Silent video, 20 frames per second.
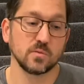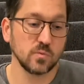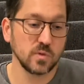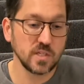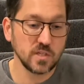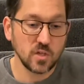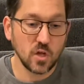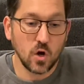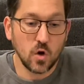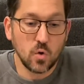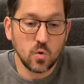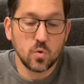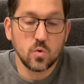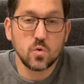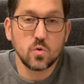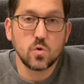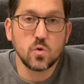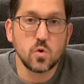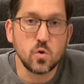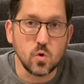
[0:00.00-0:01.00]
We
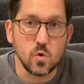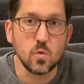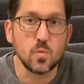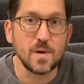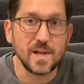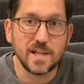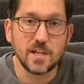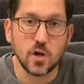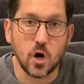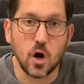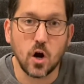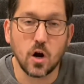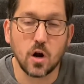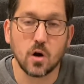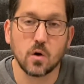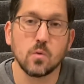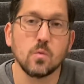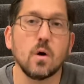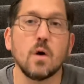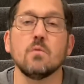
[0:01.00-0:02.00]
know who we
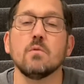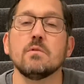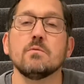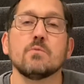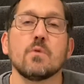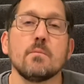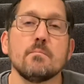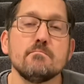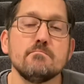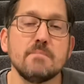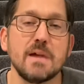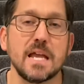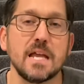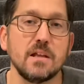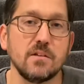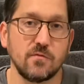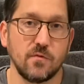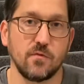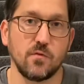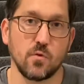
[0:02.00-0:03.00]
are, what we were
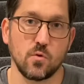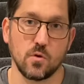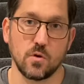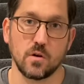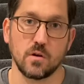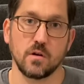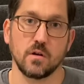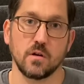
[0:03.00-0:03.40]
made for,